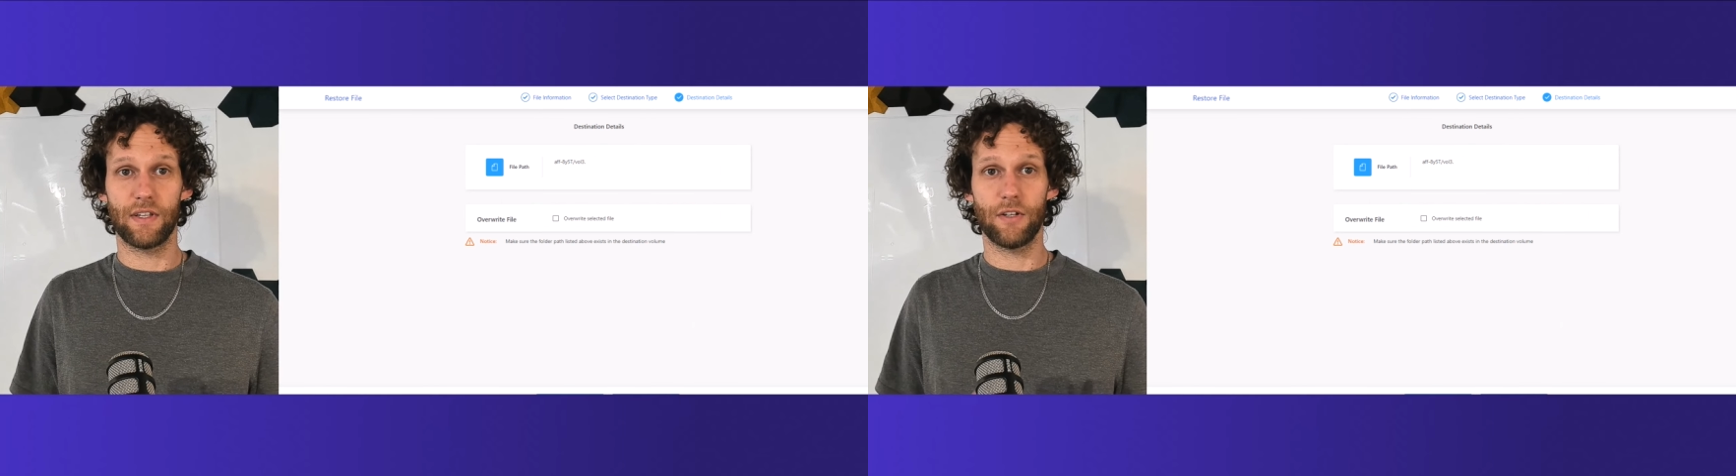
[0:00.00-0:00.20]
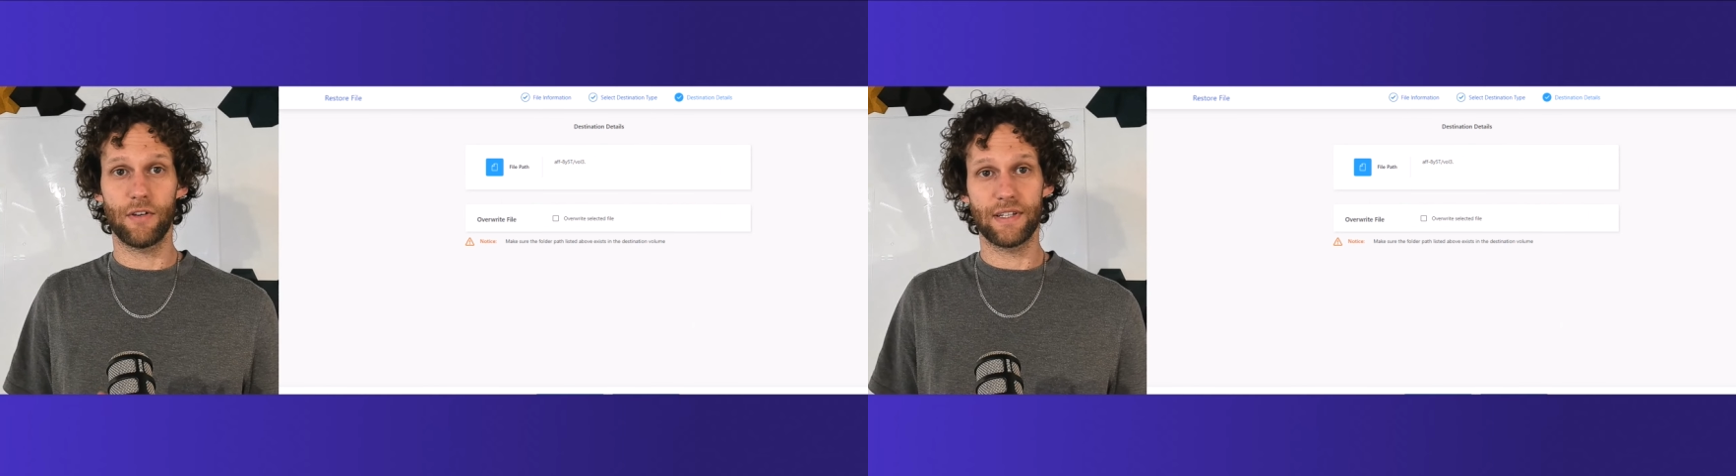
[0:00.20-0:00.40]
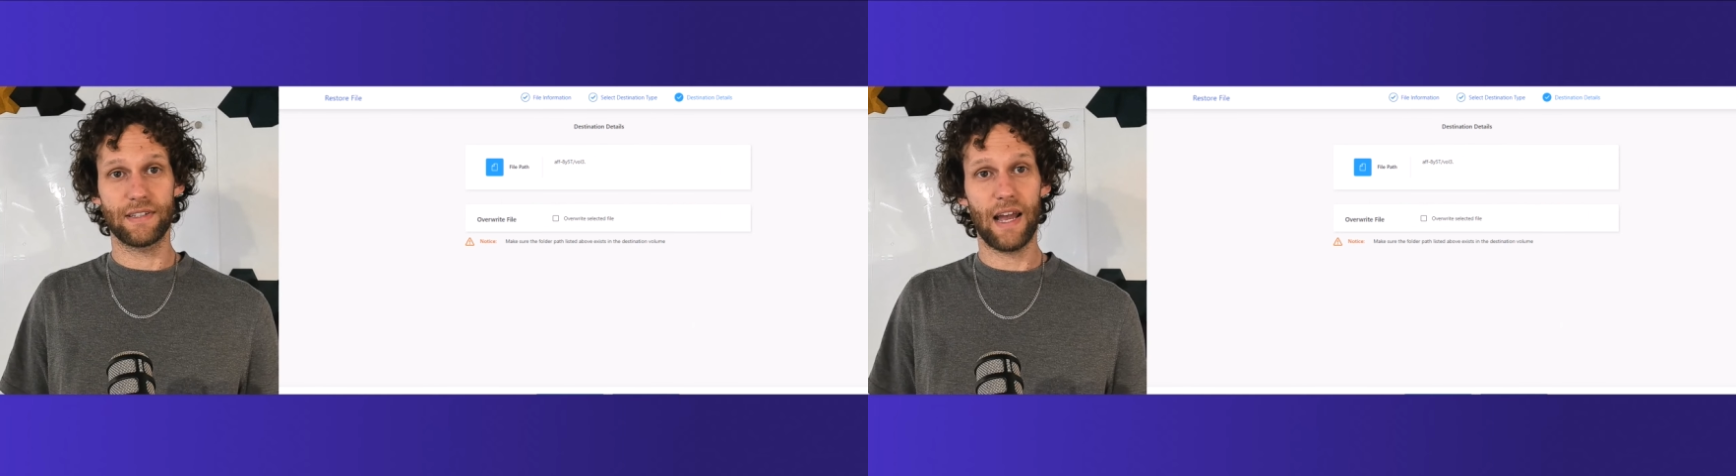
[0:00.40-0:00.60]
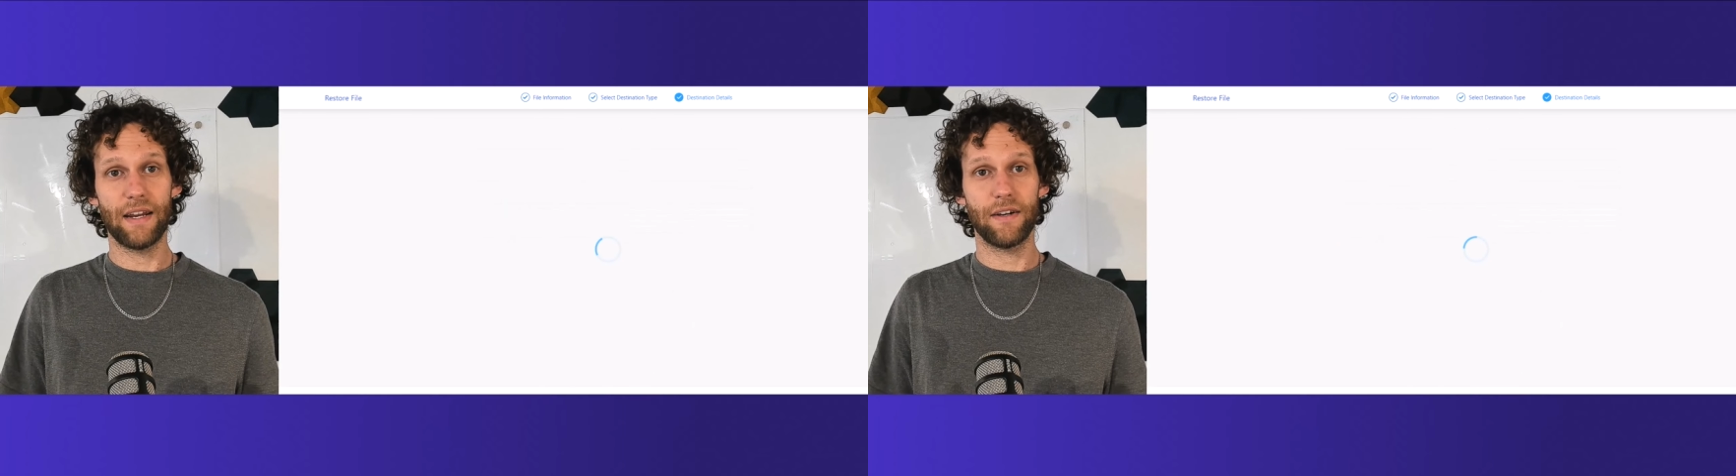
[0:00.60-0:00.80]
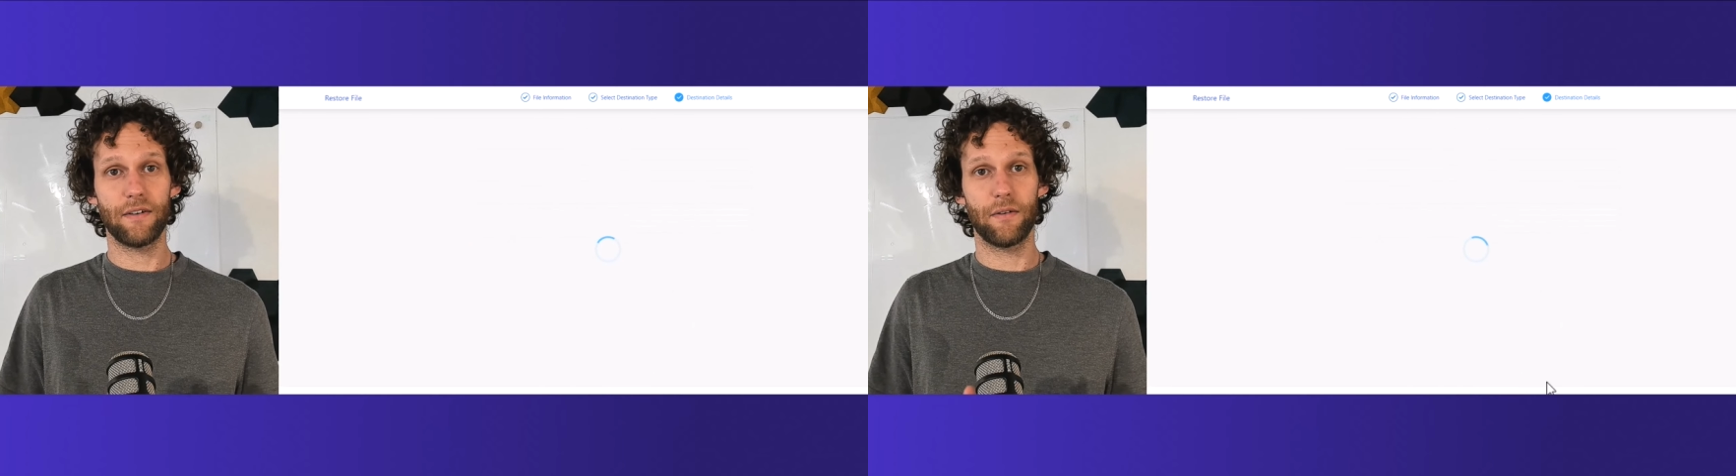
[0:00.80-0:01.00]
your
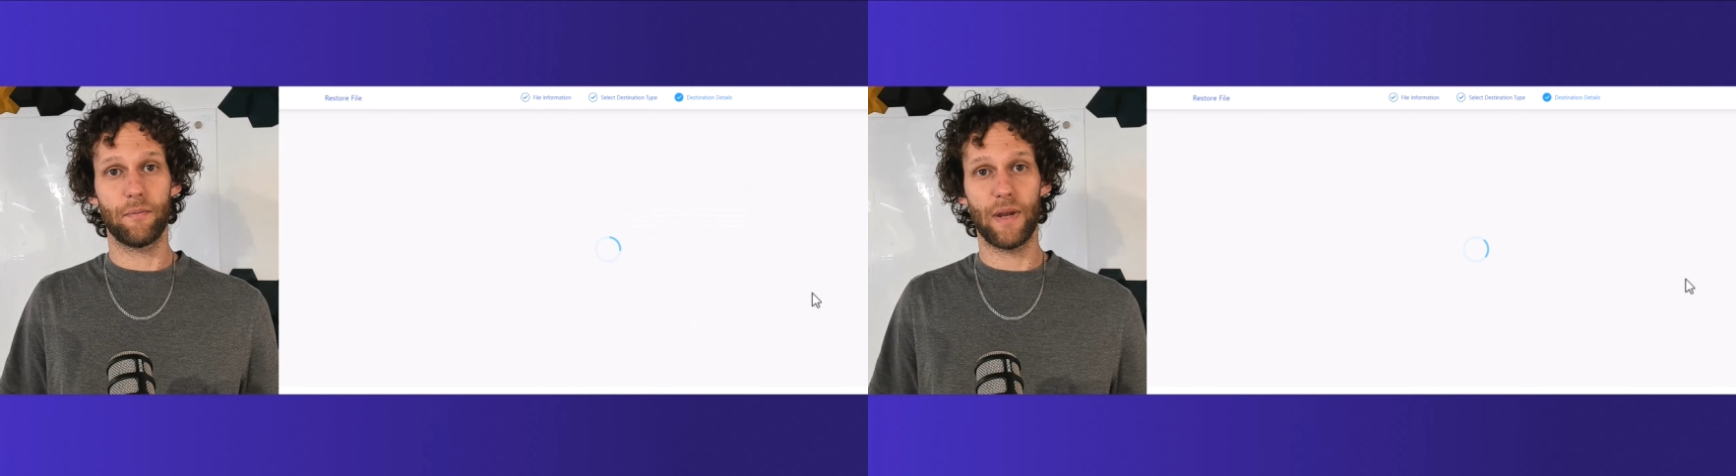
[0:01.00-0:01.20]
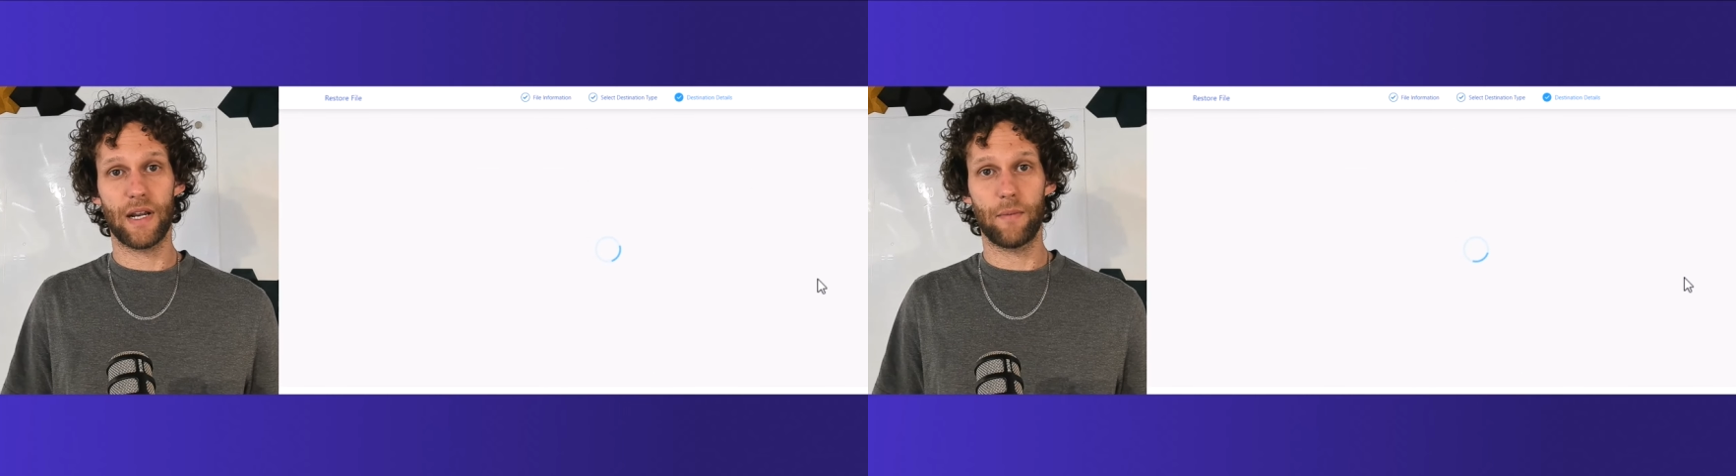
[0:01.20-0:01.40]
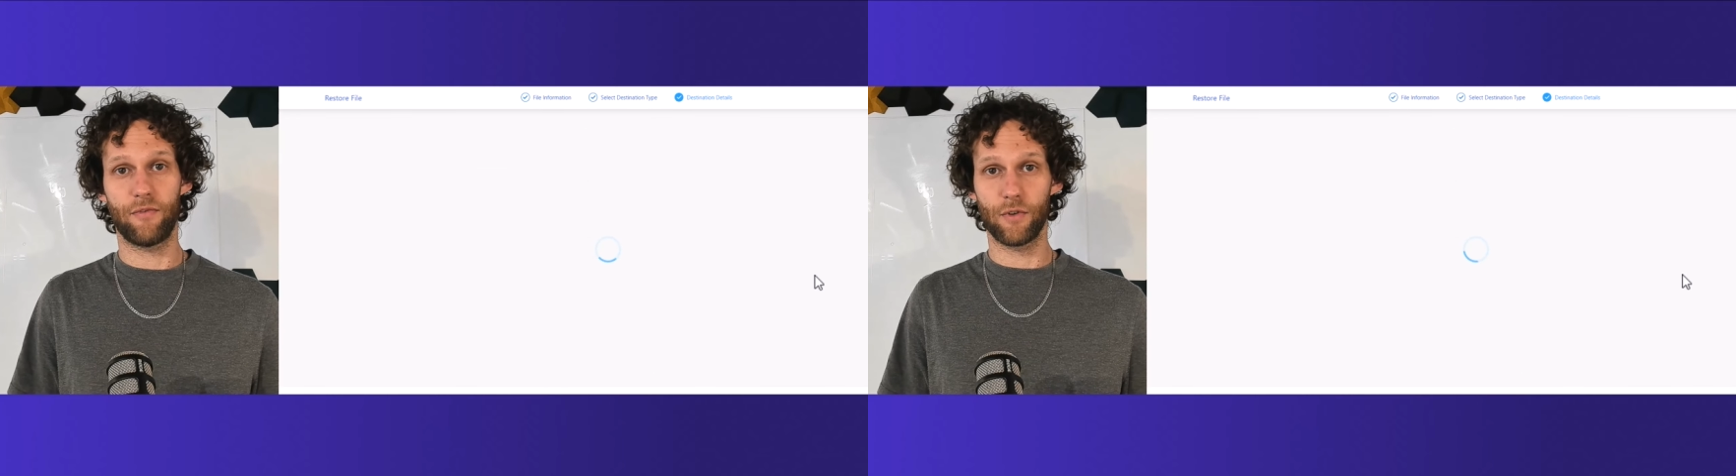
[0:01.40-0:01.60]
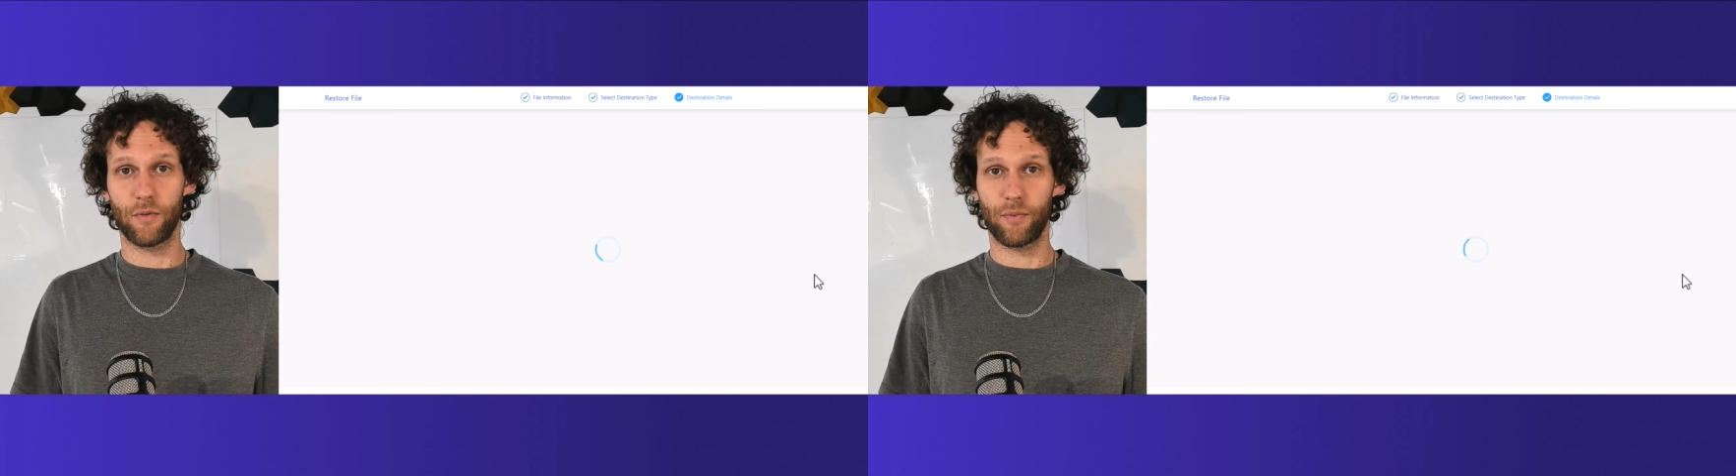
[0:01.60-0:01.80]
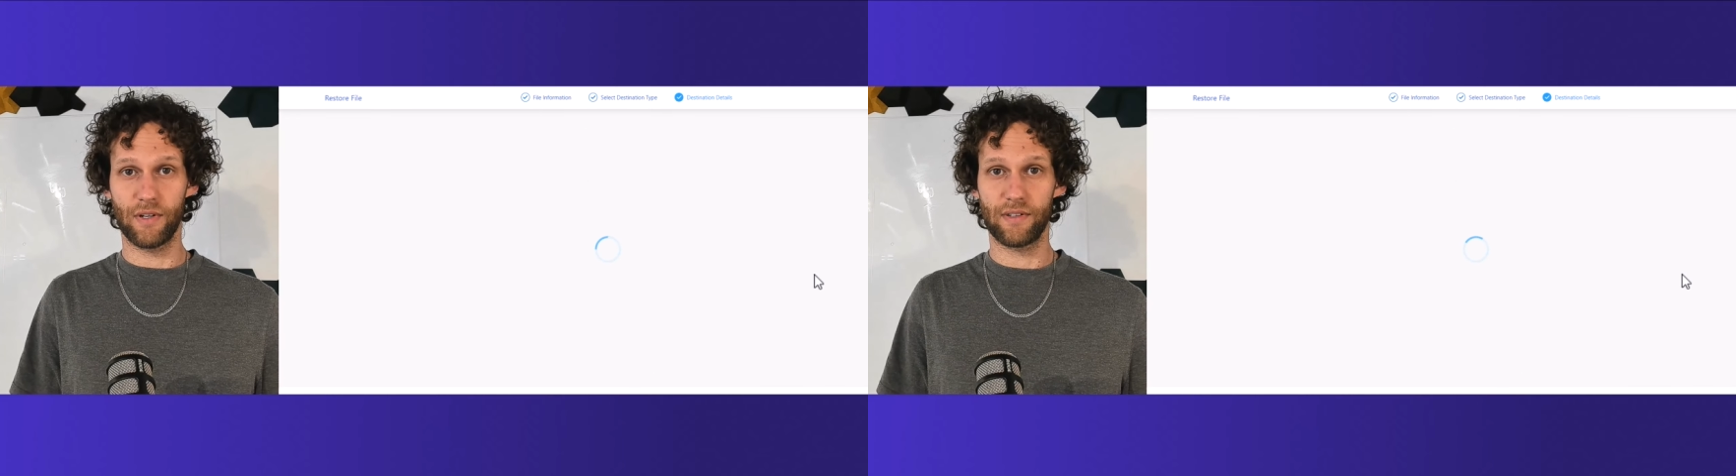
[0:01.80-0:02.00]
entire backup
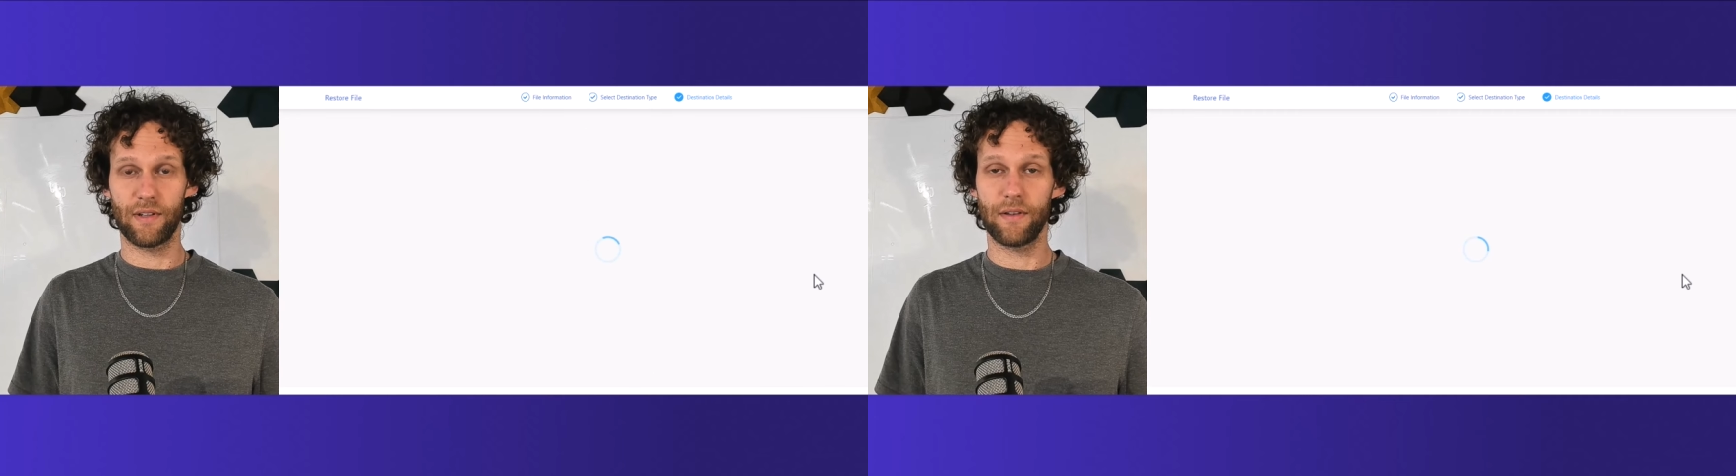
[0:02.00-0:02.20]
footprint